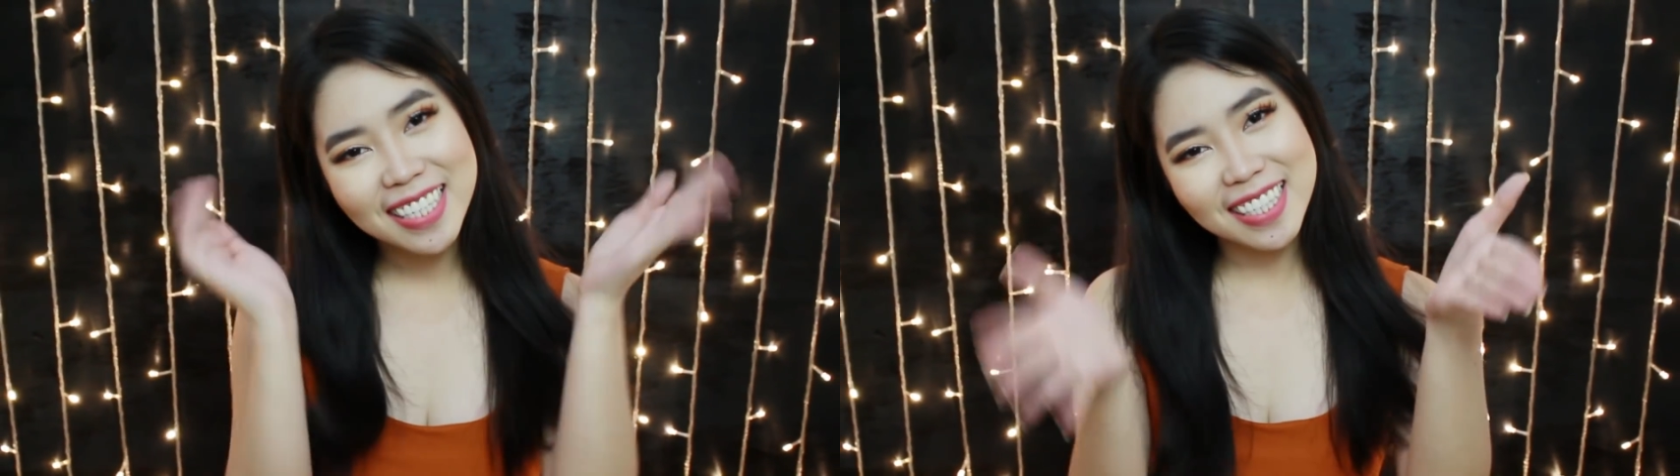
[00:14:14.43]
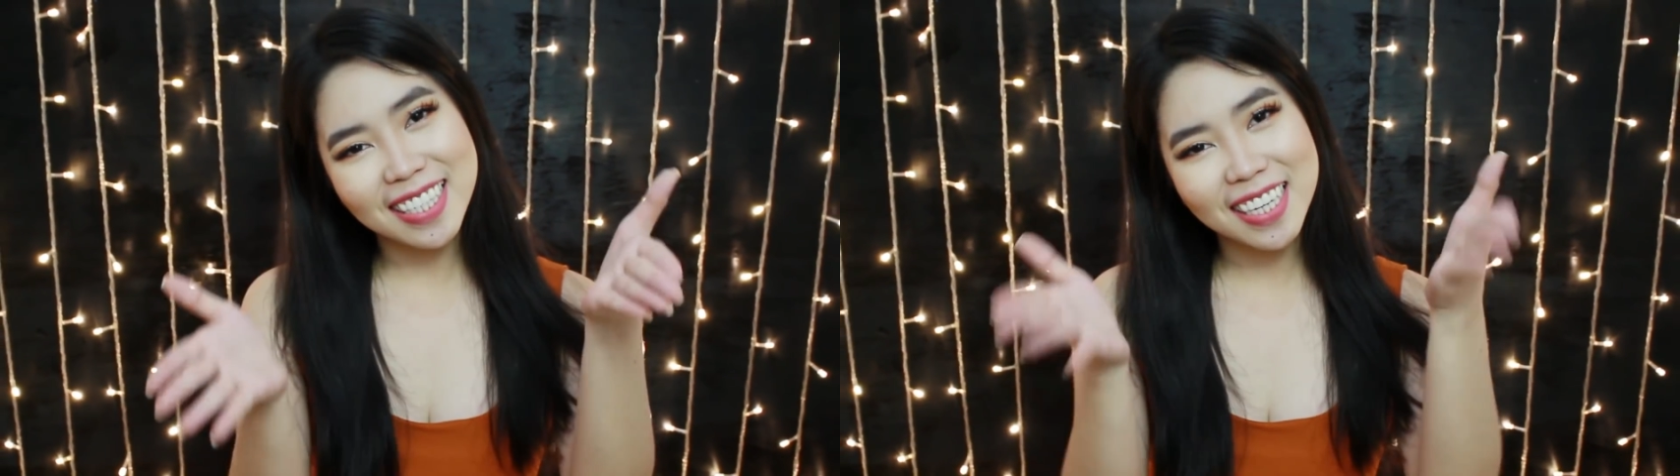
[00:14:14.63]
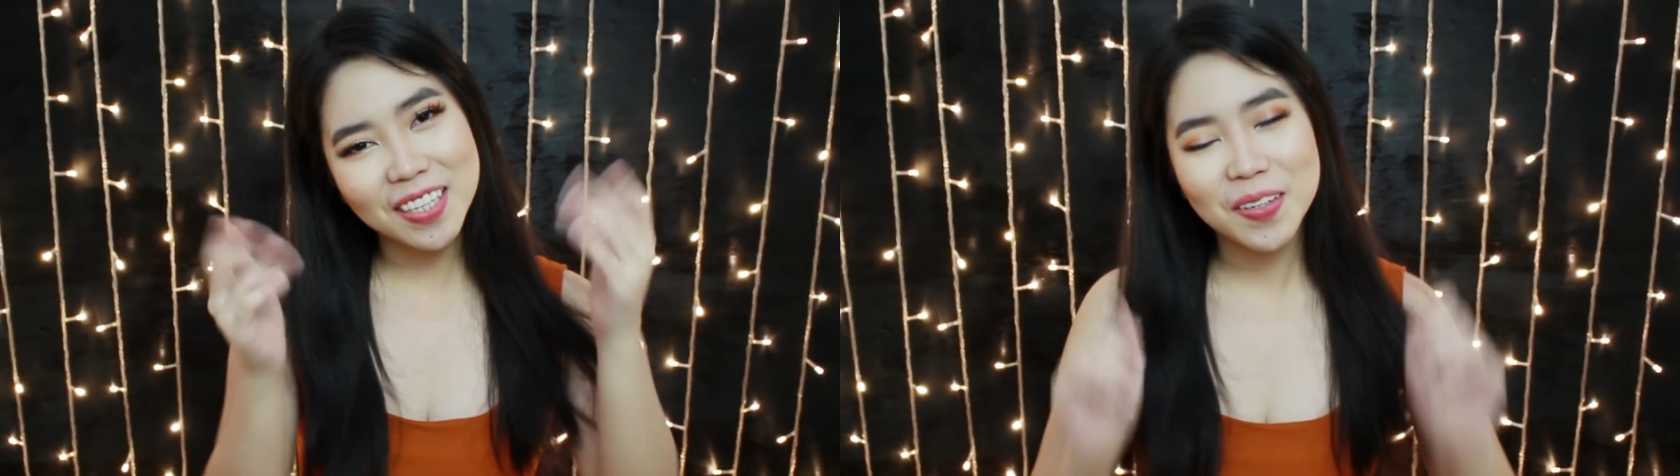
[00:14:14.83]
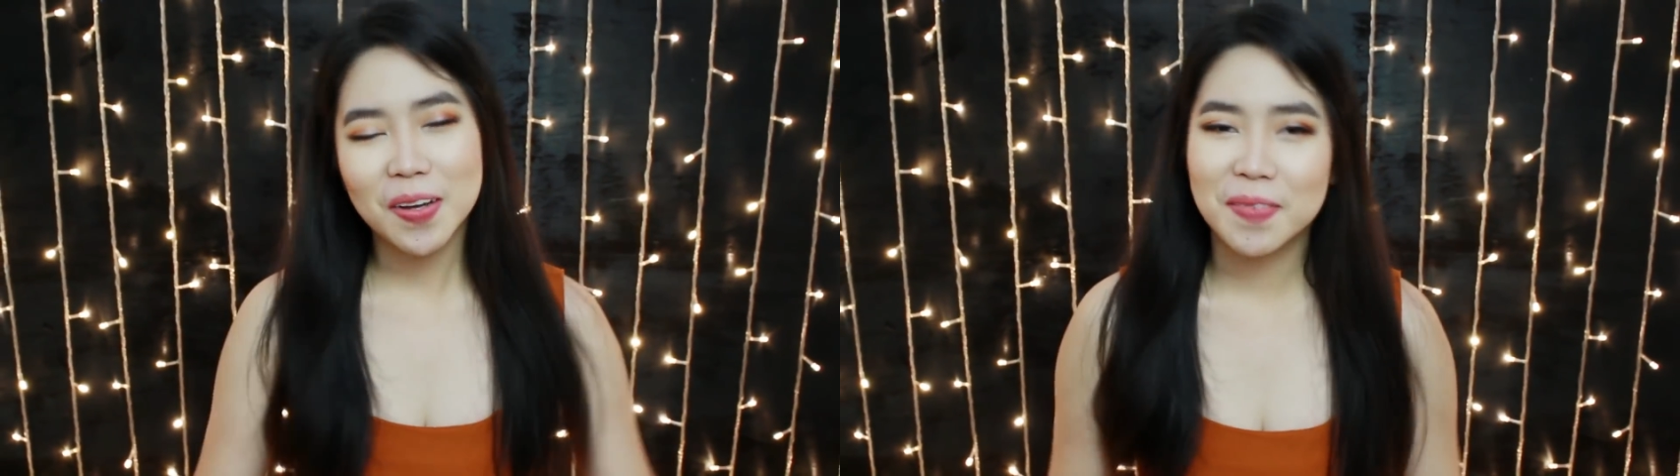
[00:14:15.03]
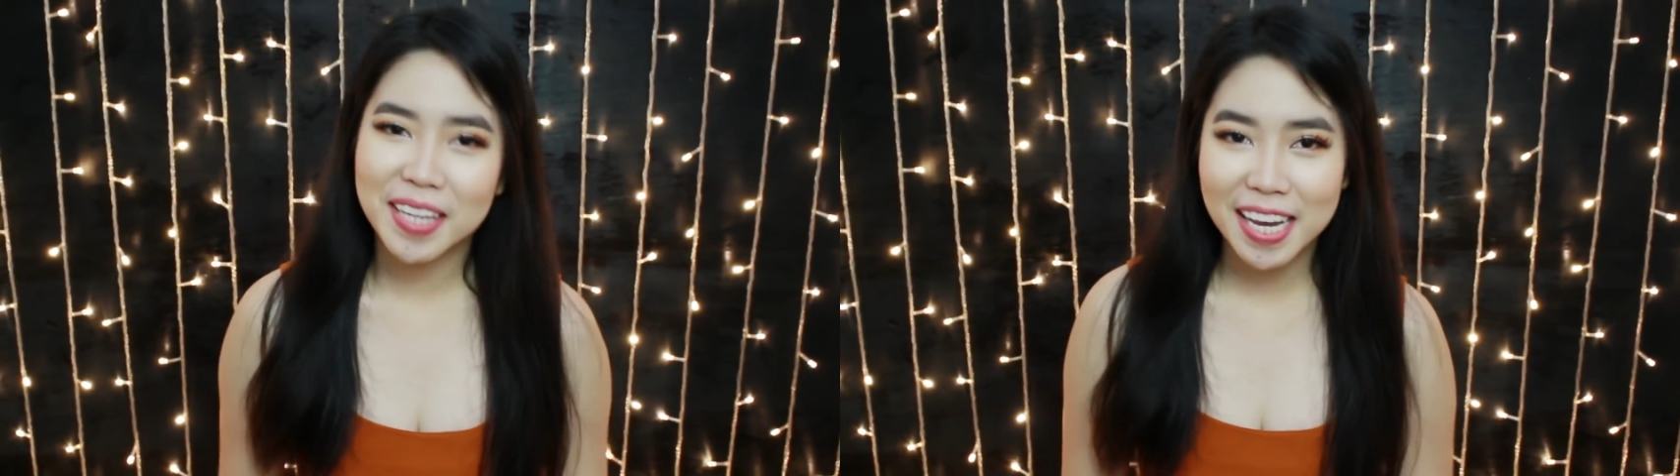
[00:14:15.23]
See you
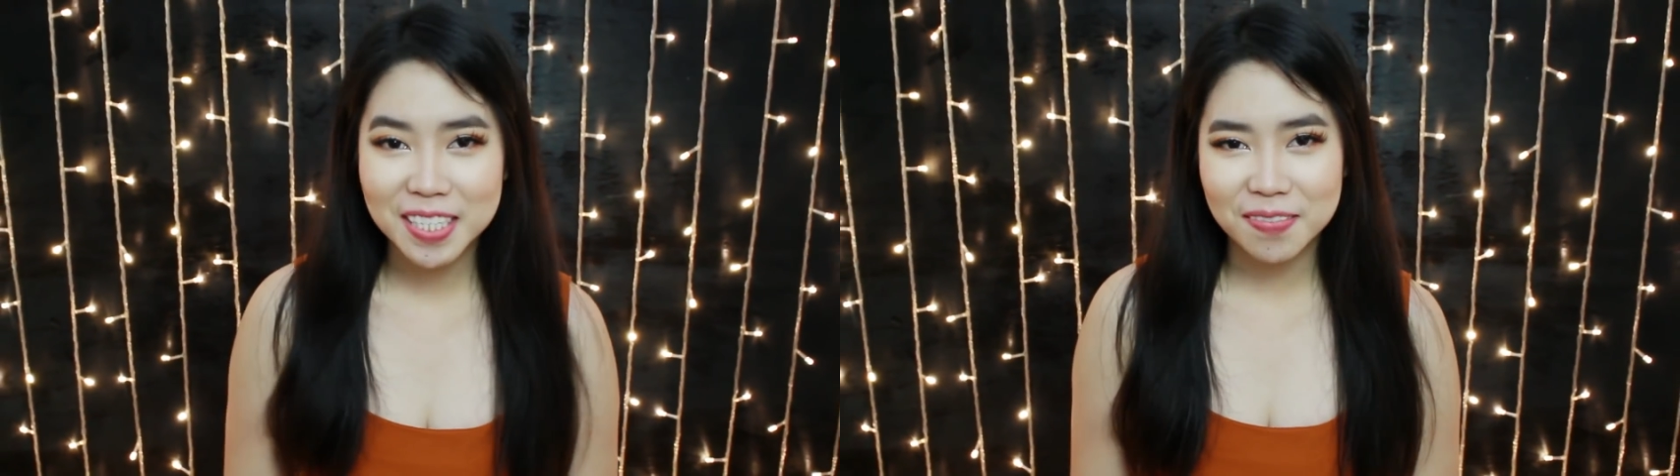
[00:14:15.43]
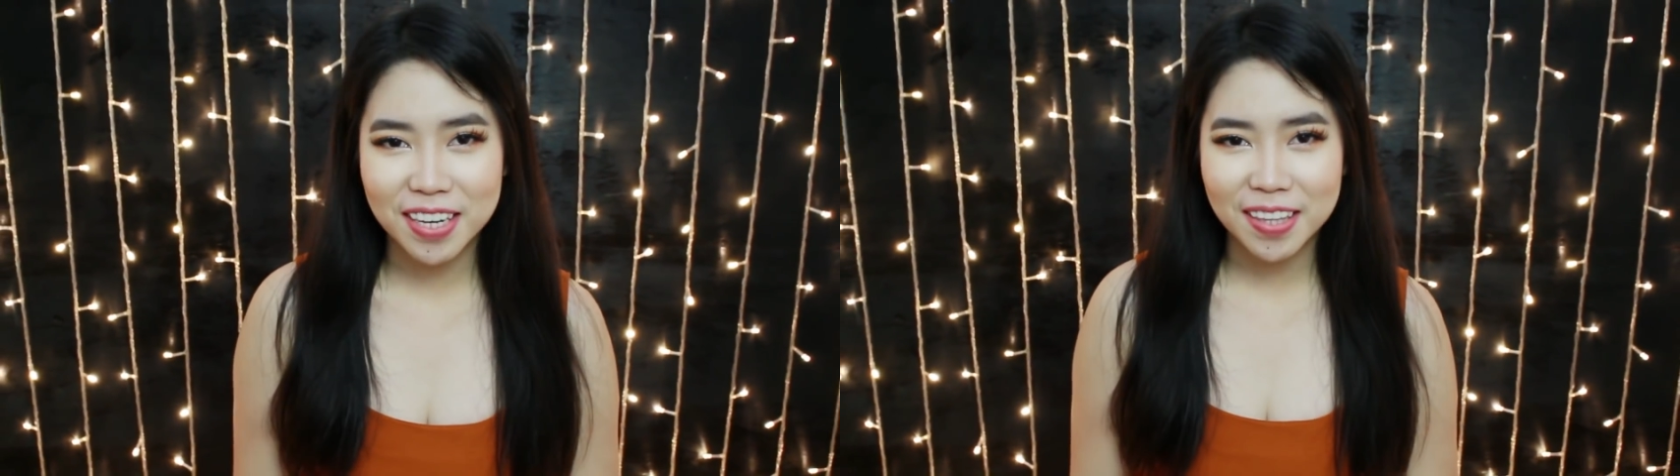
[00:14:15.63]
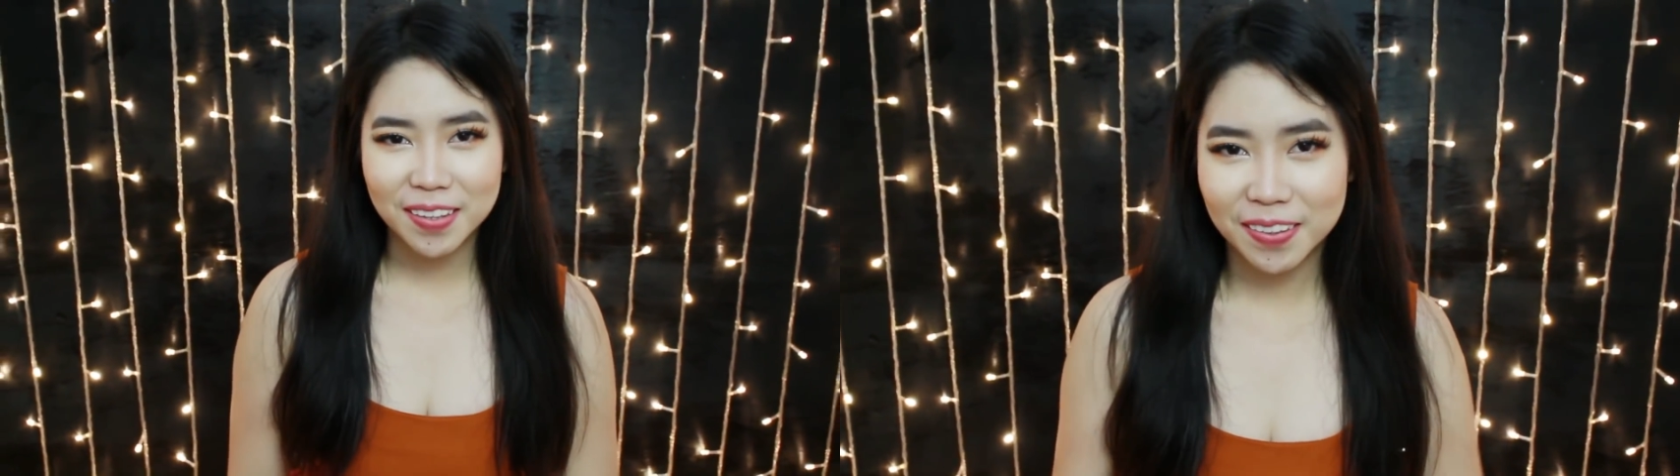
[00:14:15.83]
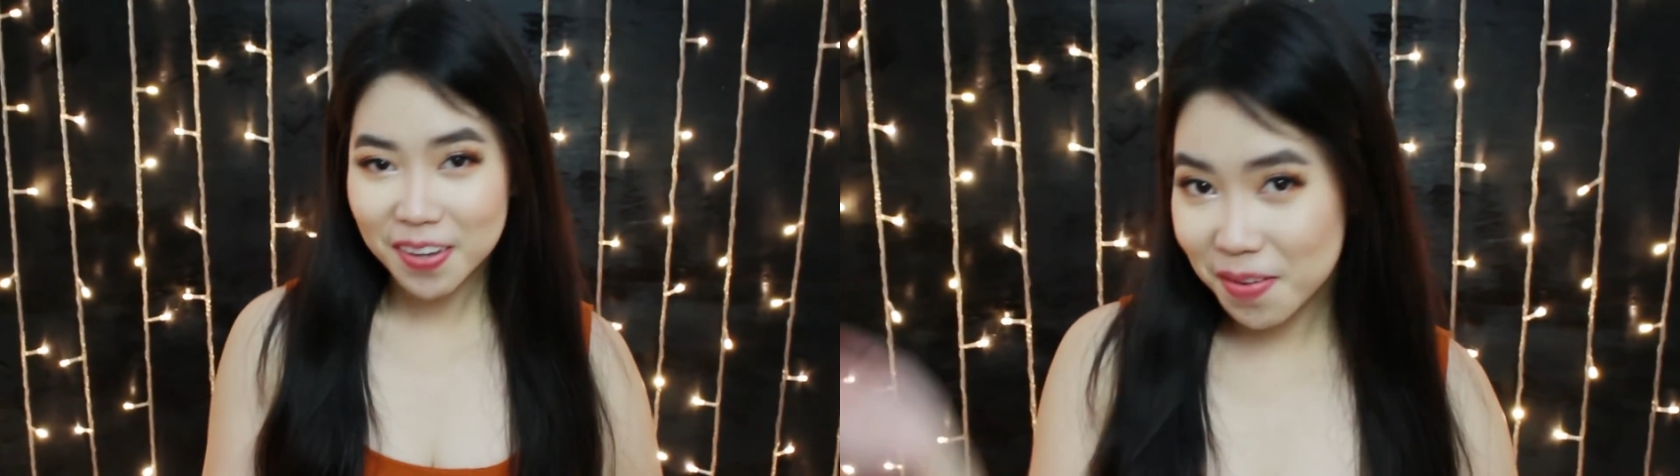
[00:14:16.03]
on my next video.